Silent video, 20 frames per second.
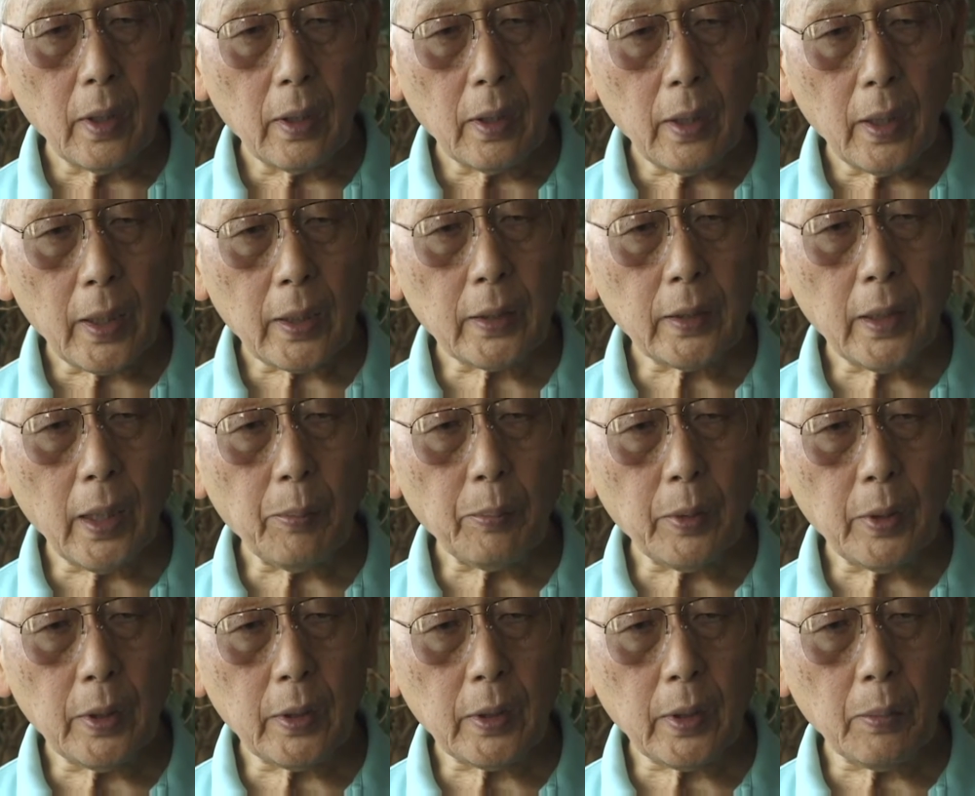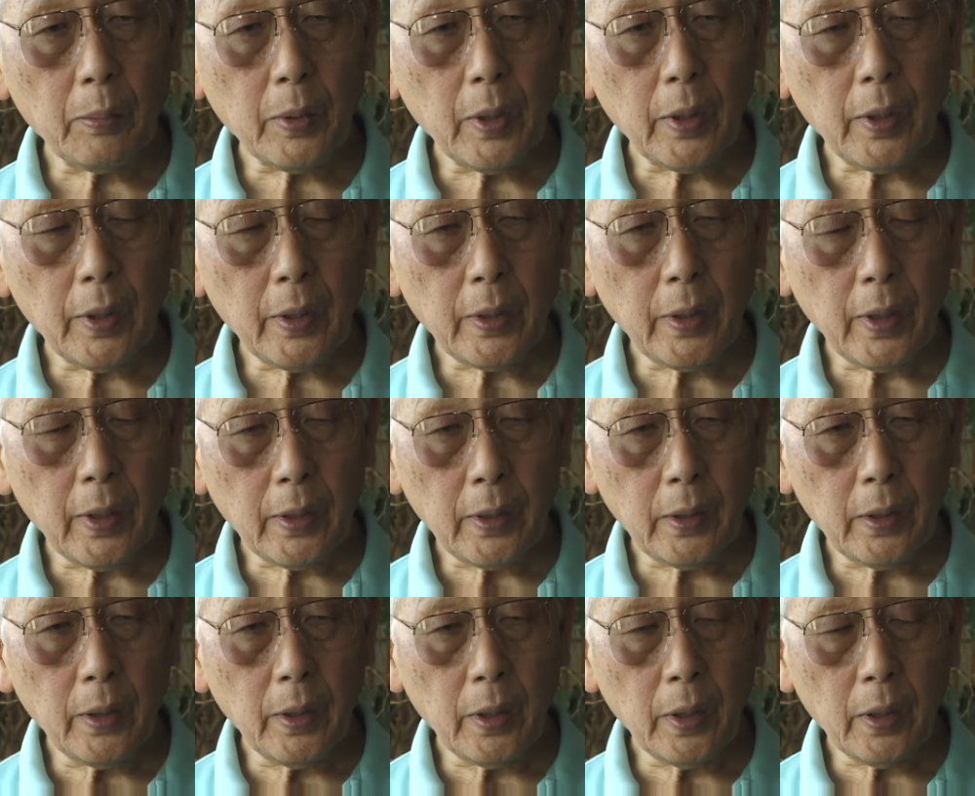accepted some of the things that
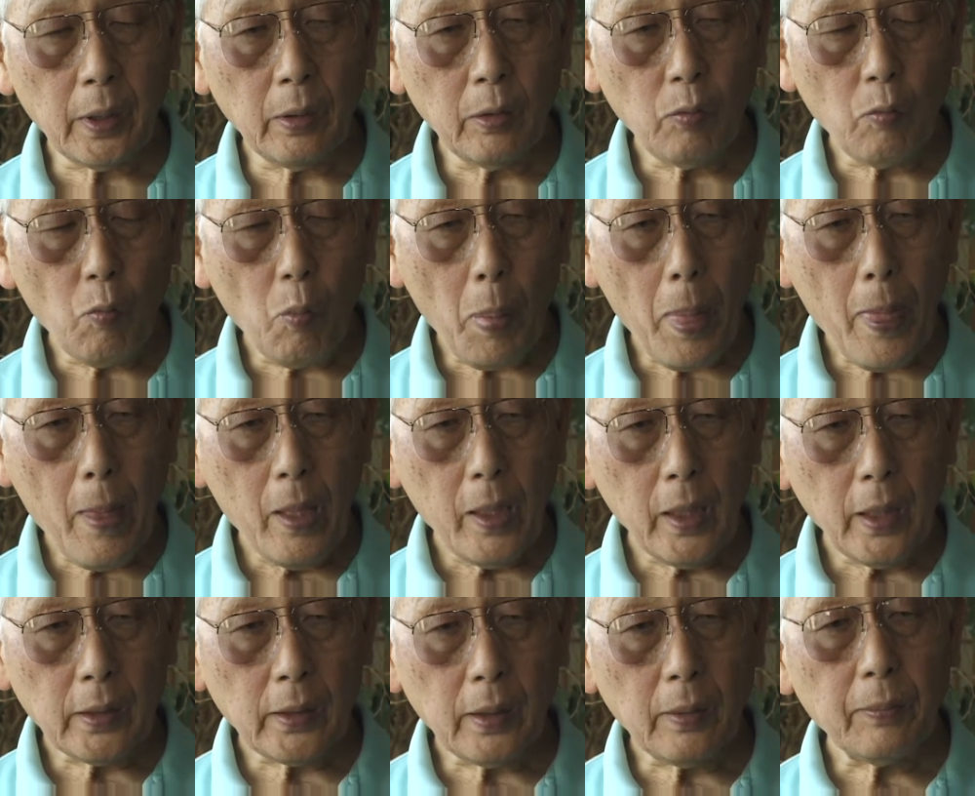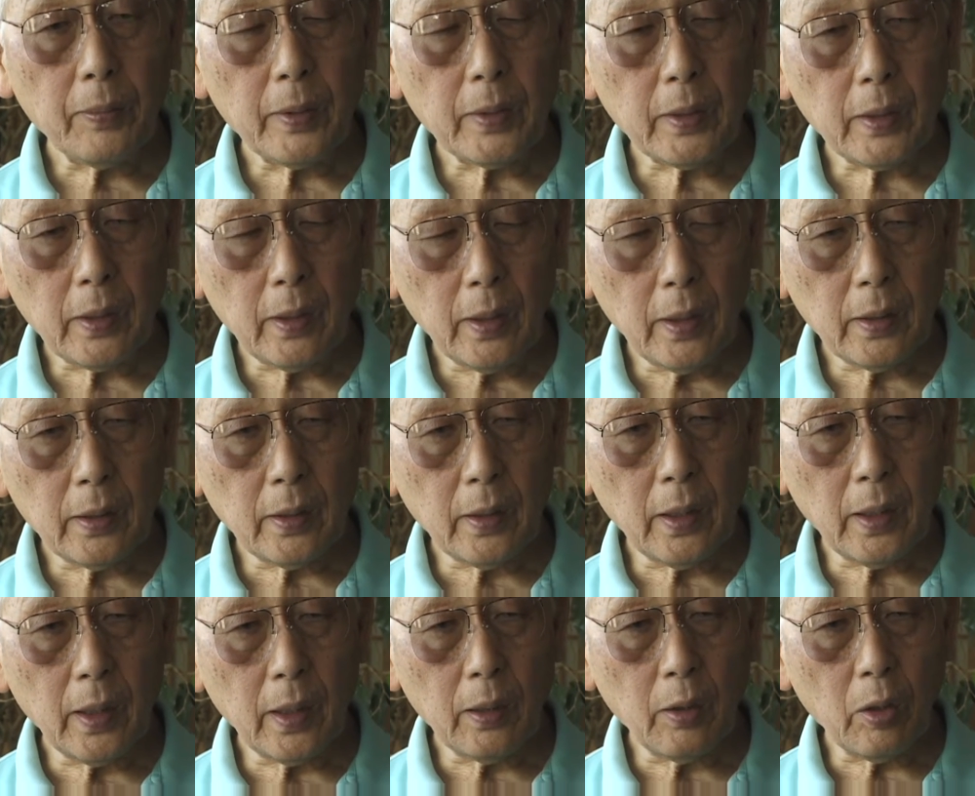he did as if it's, it's
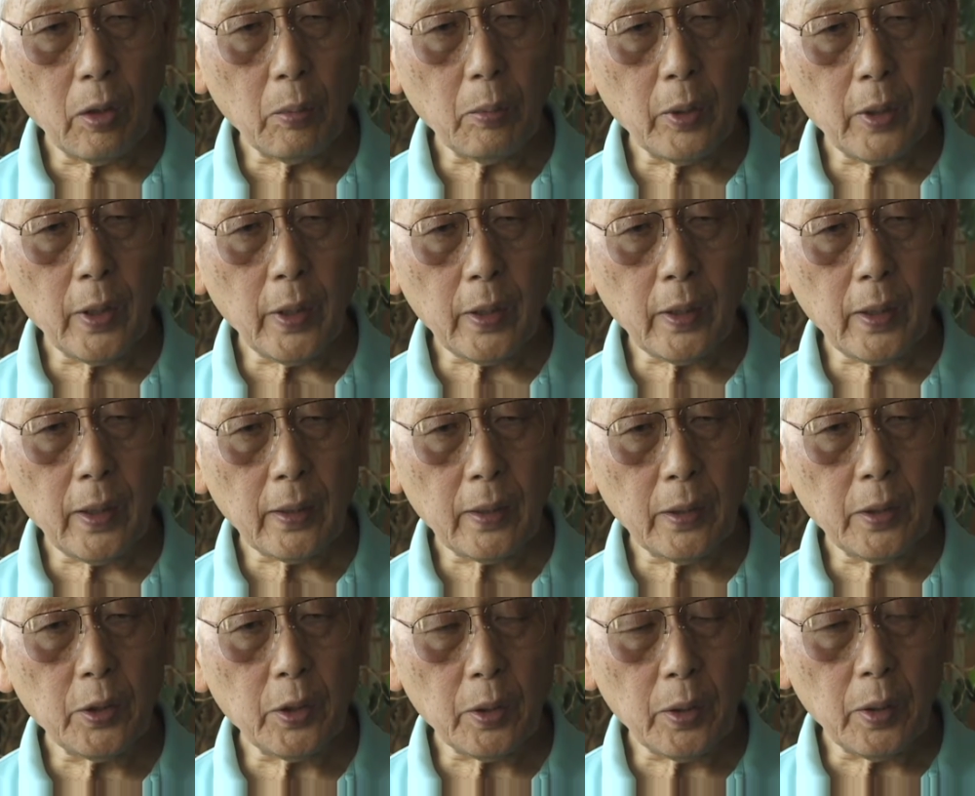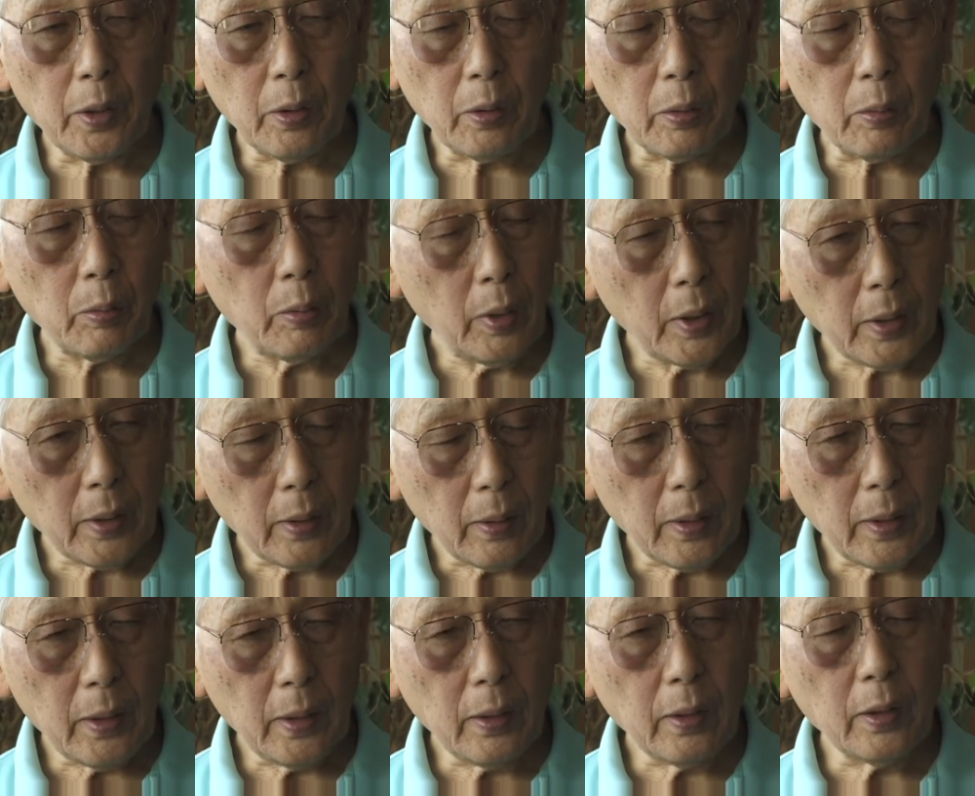the normal thing that he should do. Well,
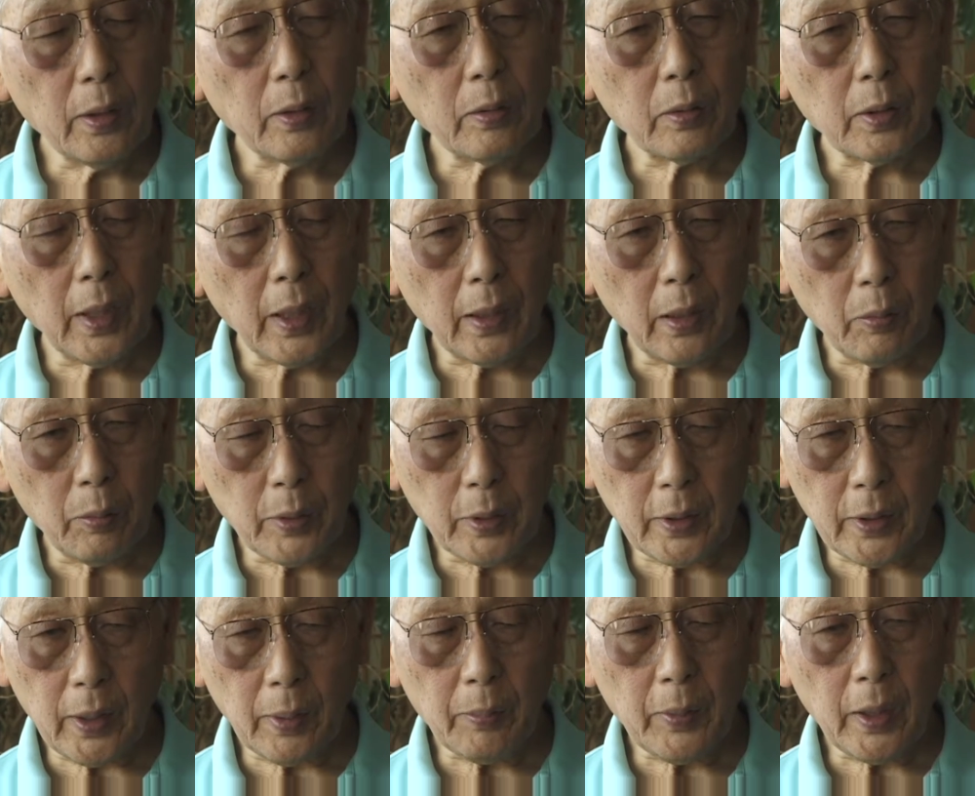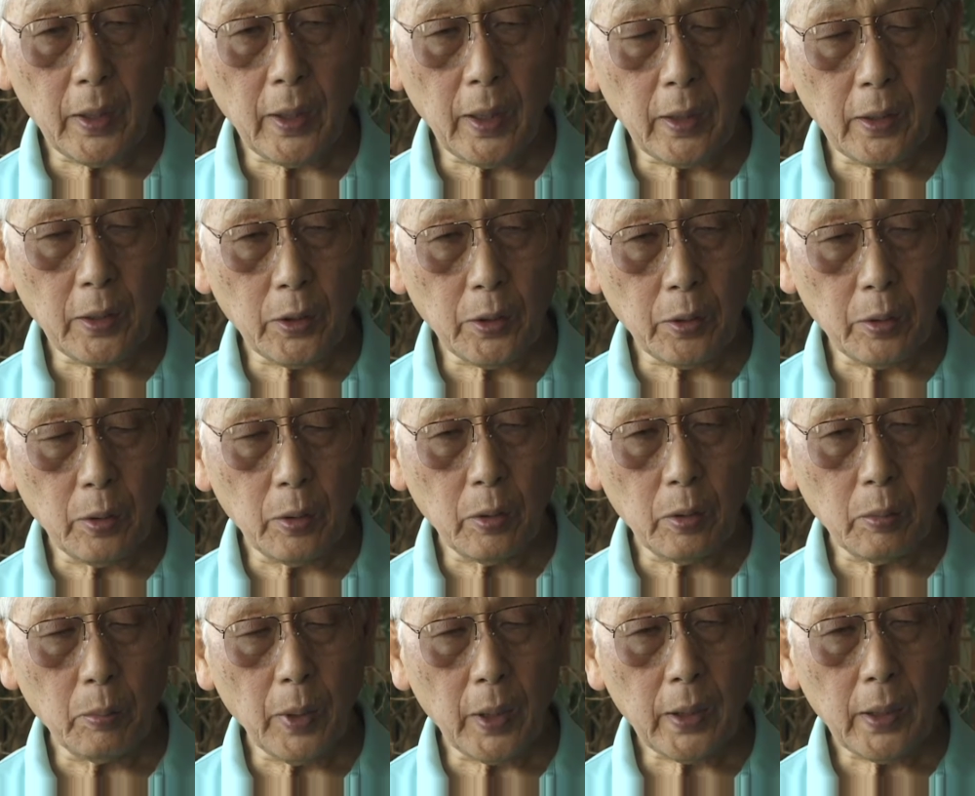he knew that it was something that he should
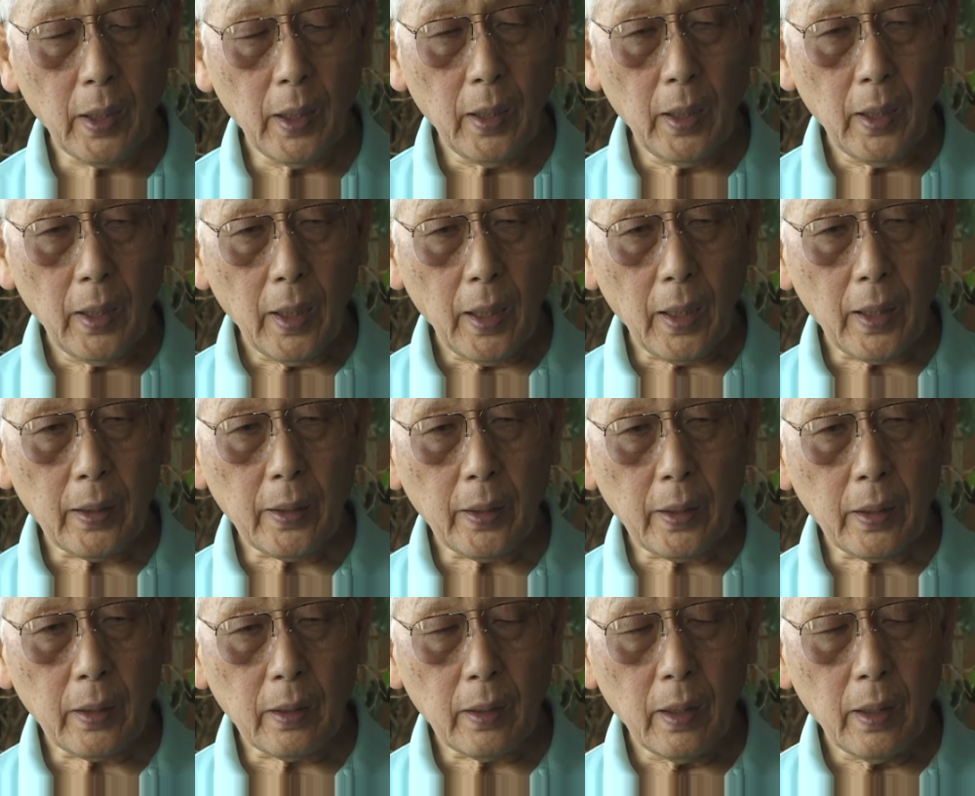do, but I think